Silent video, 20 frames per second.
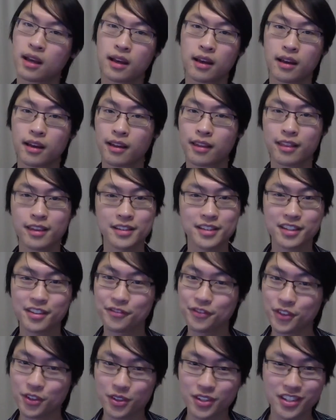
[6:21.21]
This
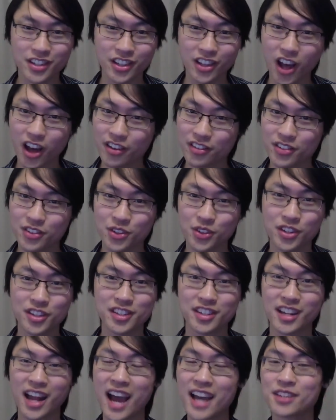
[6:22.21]
confuses a lot of students
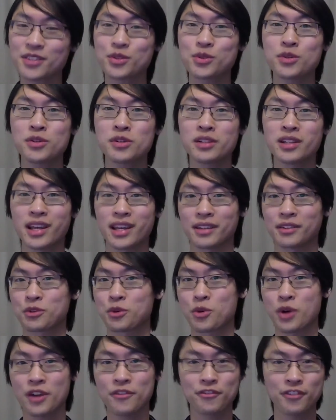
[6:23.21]
in high school, and
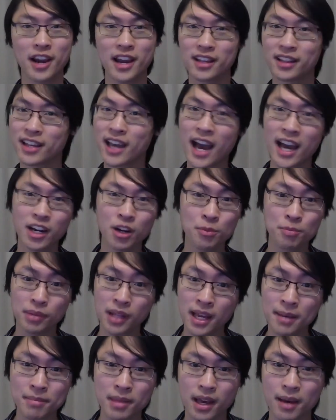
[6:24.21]
quite frankly, I don't
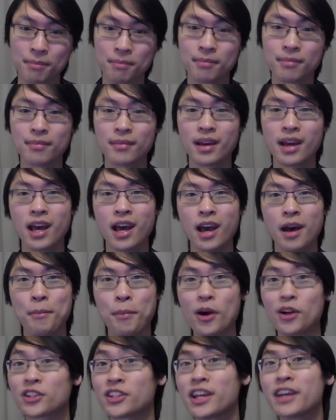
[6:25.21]
blame them.
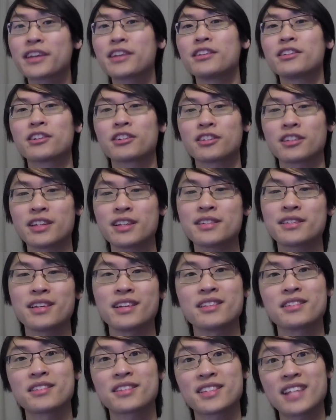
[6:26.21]
Particularly since
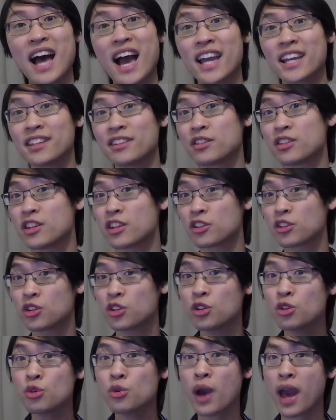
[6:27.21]
sine to the
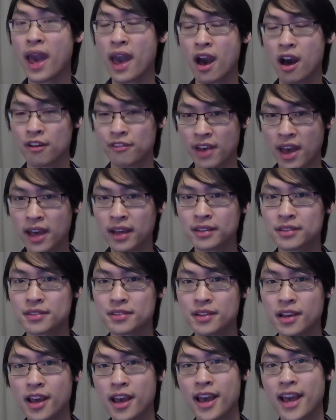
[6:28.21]
2 of x
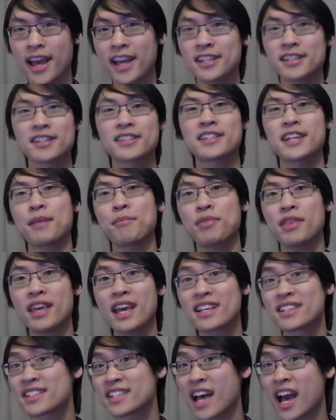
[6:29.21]
is the same thing
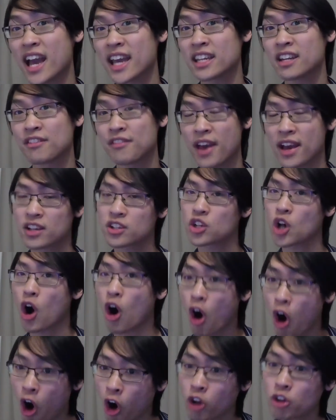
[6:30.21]
as sine of x
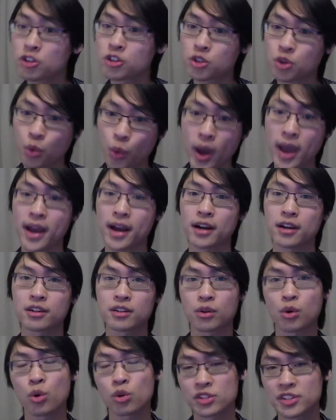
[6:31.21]
all squared,
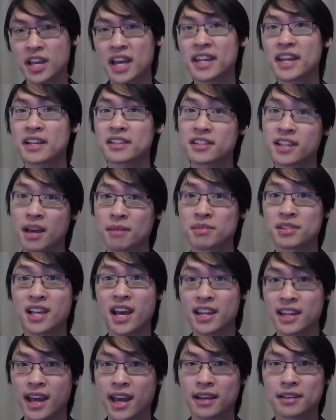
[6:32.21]
or sine x times
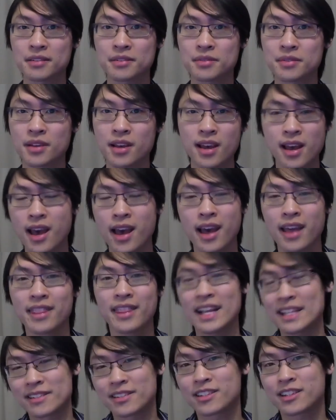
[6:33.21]
sine x.
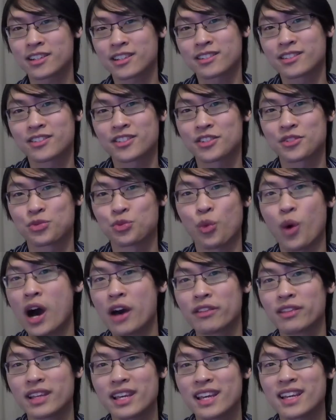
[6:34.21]
That's just
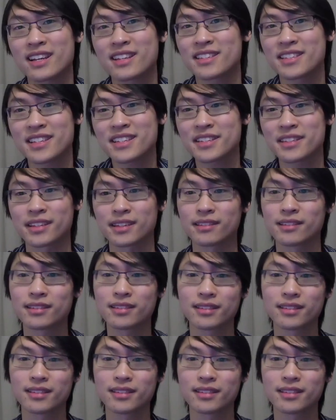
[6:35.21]
wildly inconsistent.